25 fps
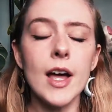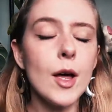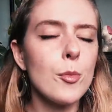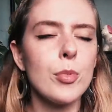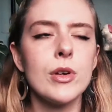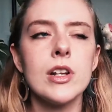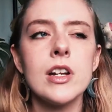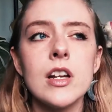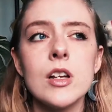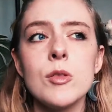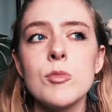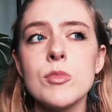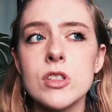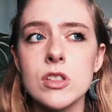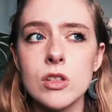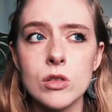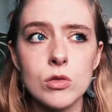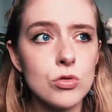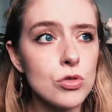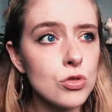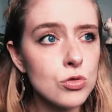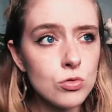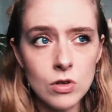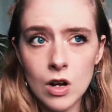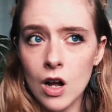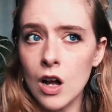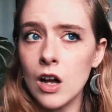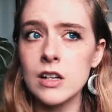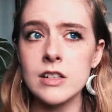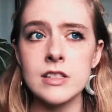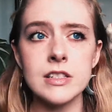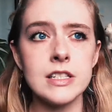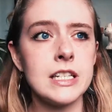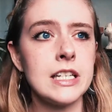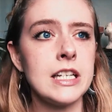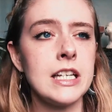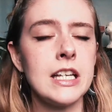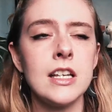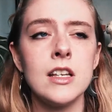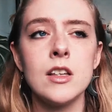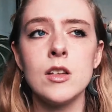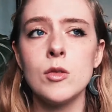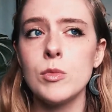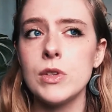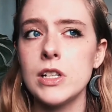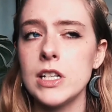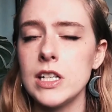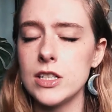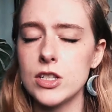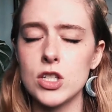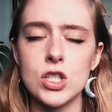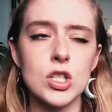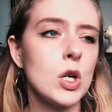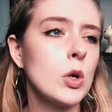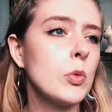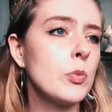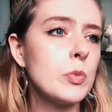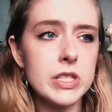but I'm so drawn to him and he's so